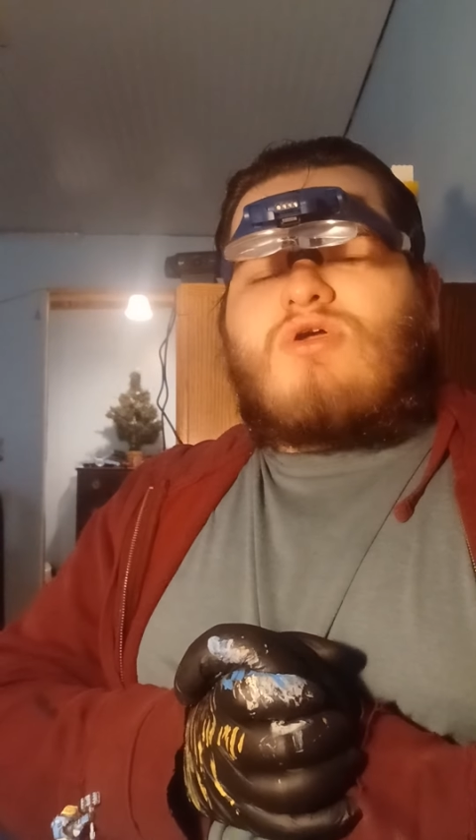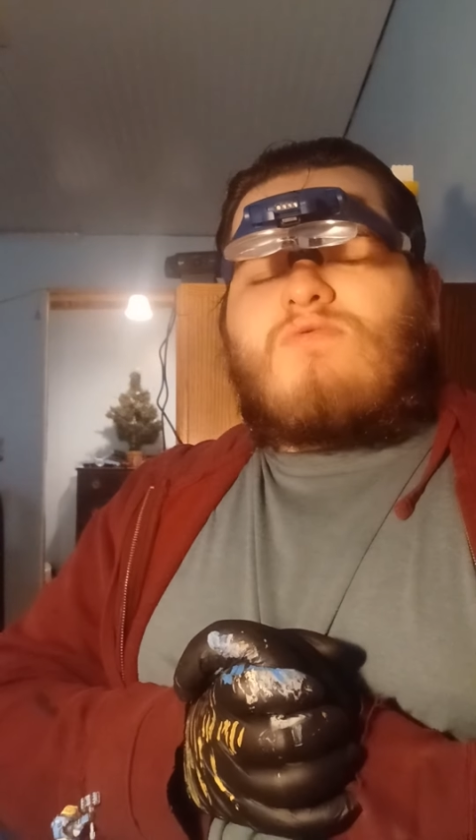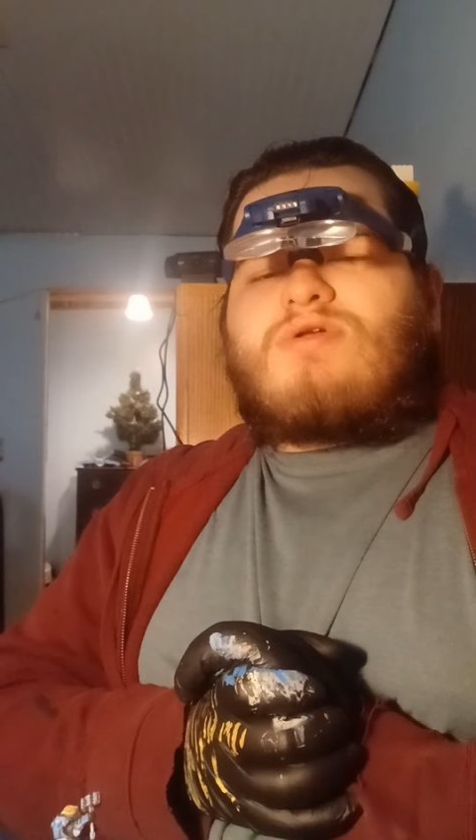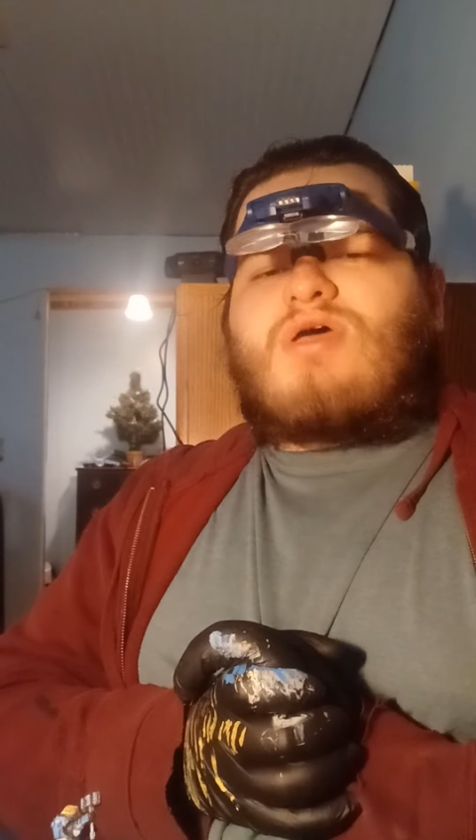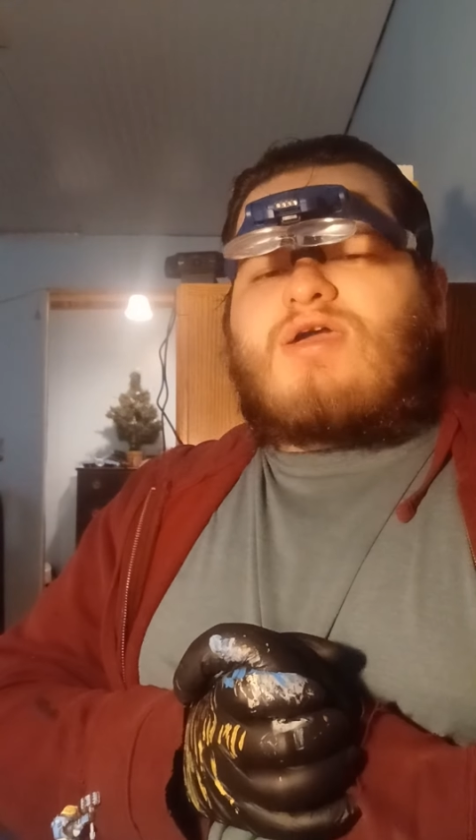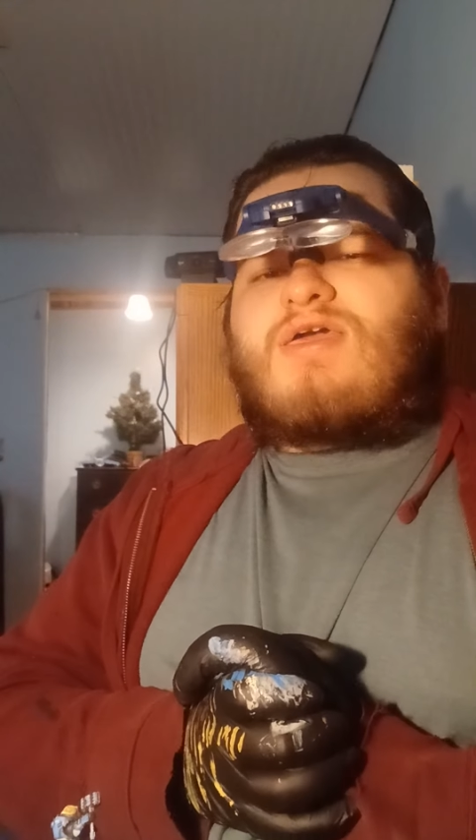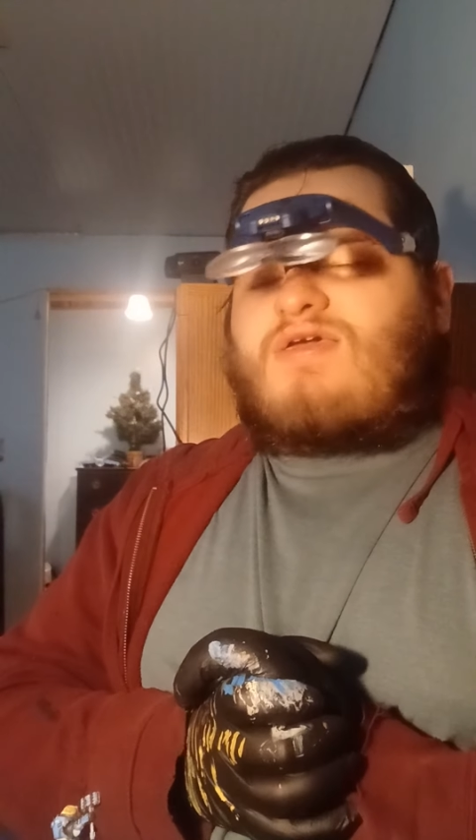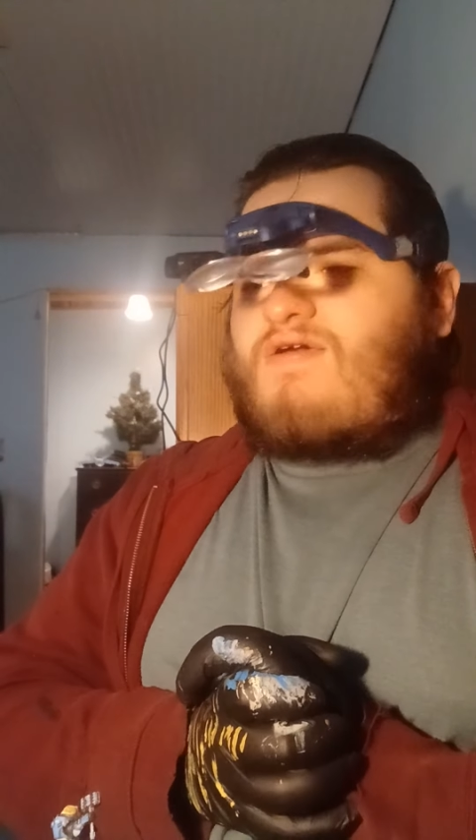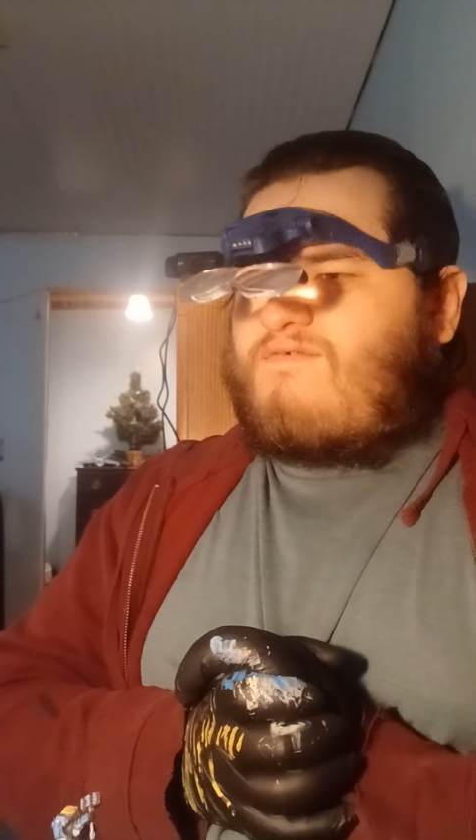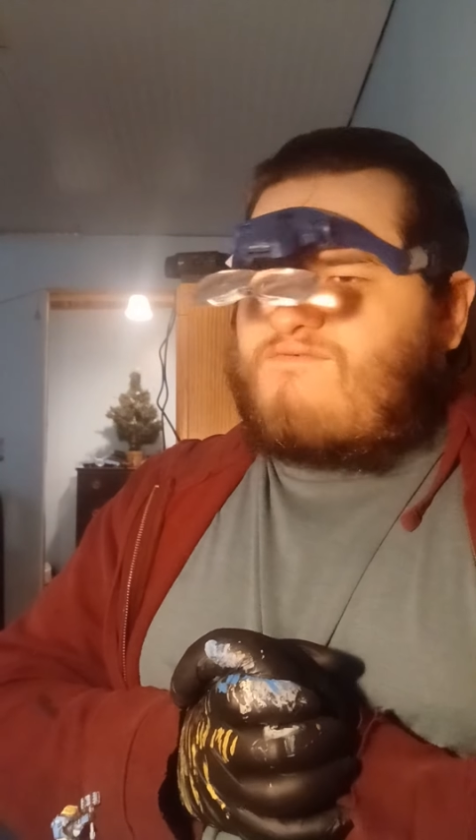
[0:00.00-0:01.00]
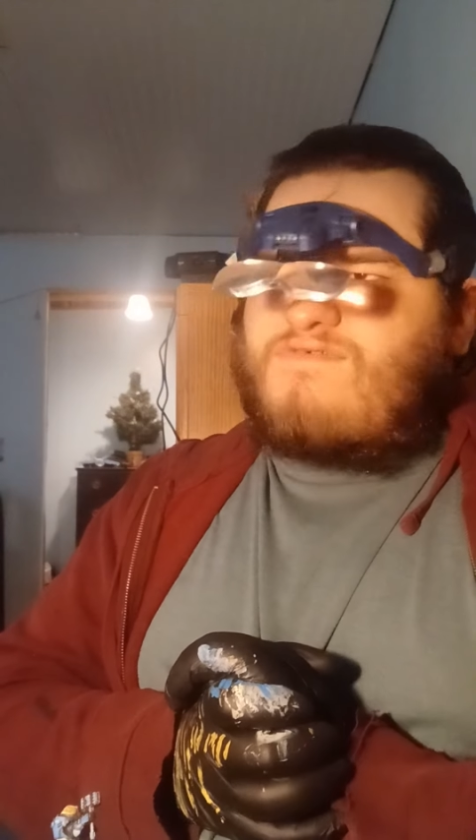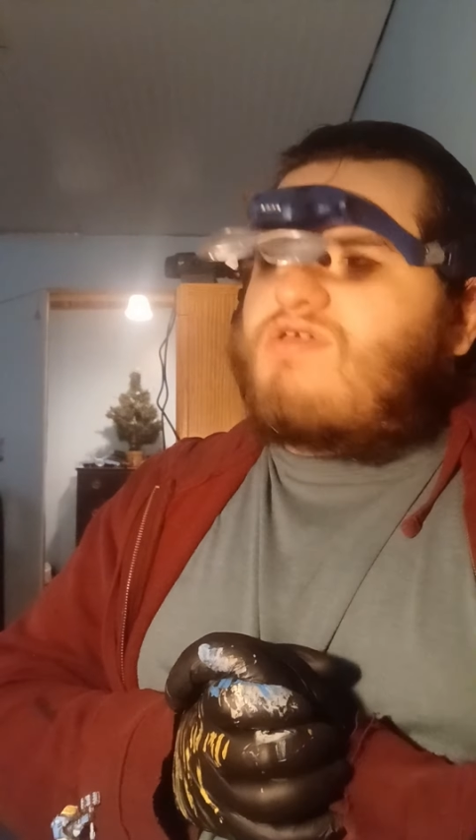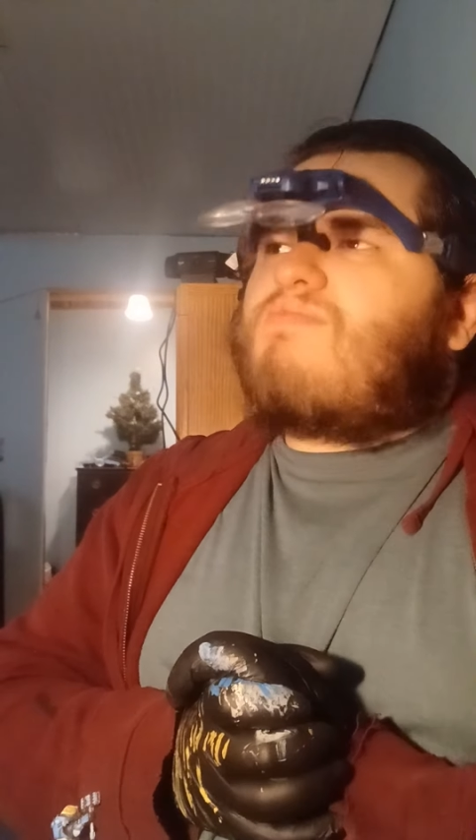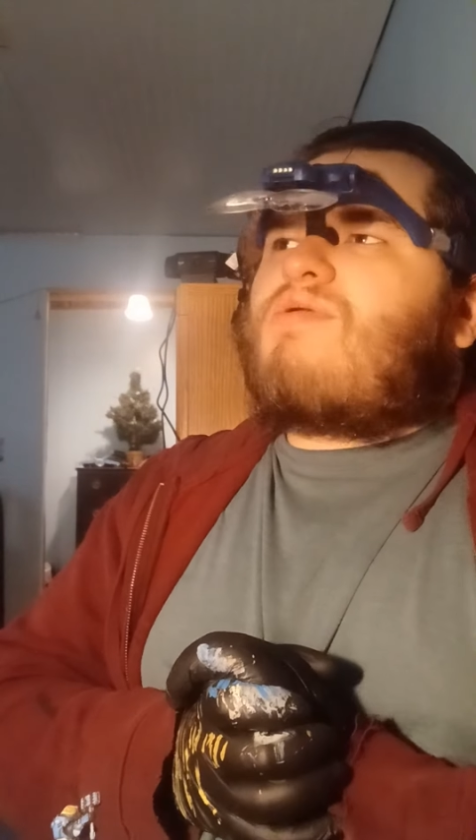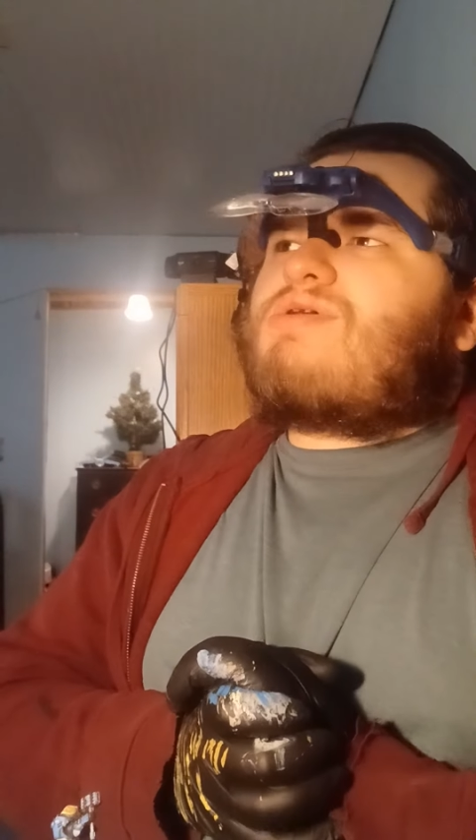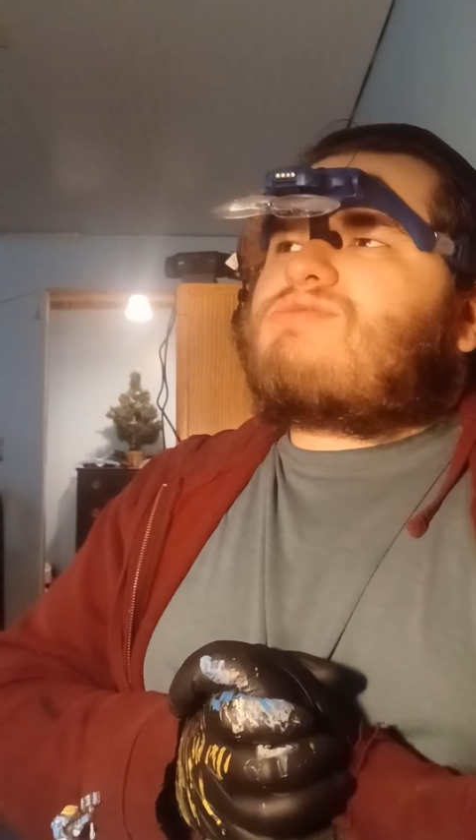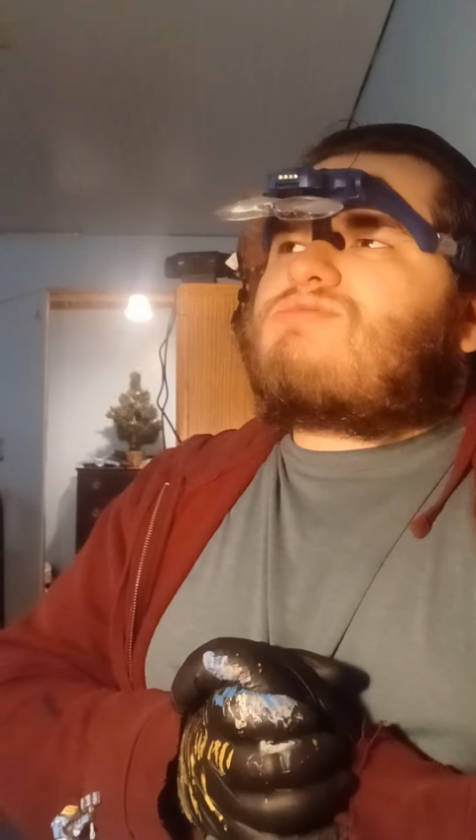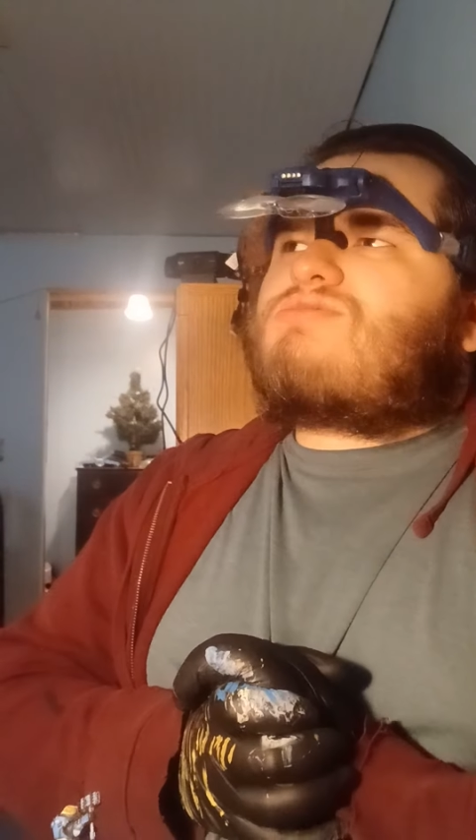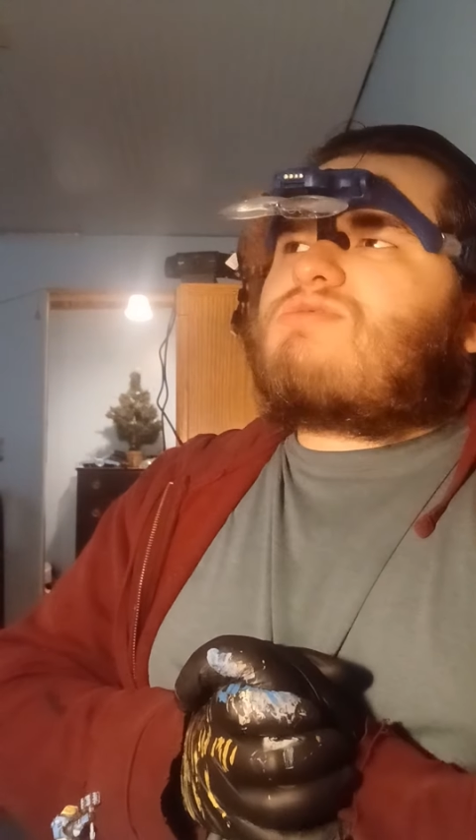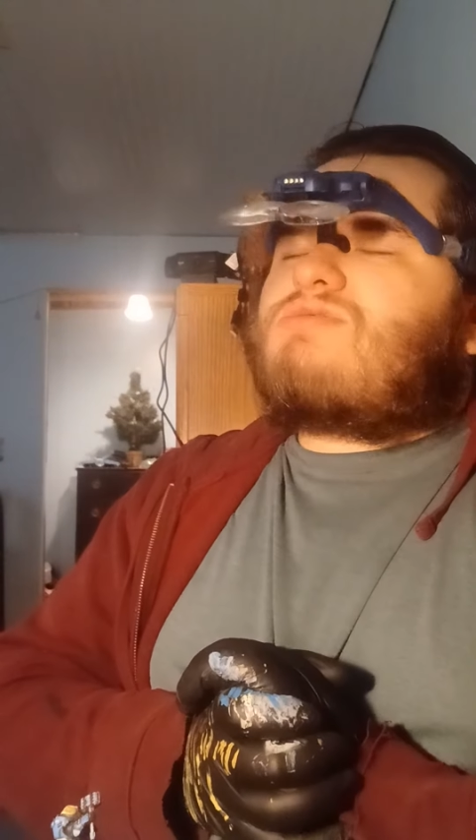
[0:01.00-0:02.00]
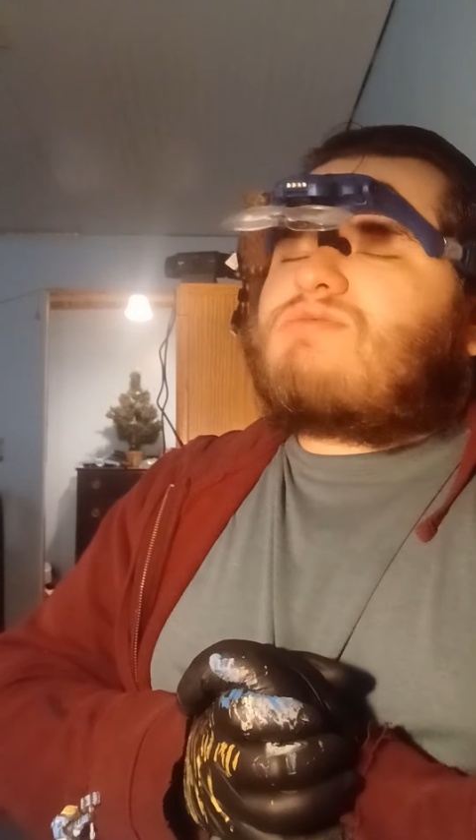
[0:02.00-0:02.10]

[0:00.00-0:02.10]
we're talking viewpoints.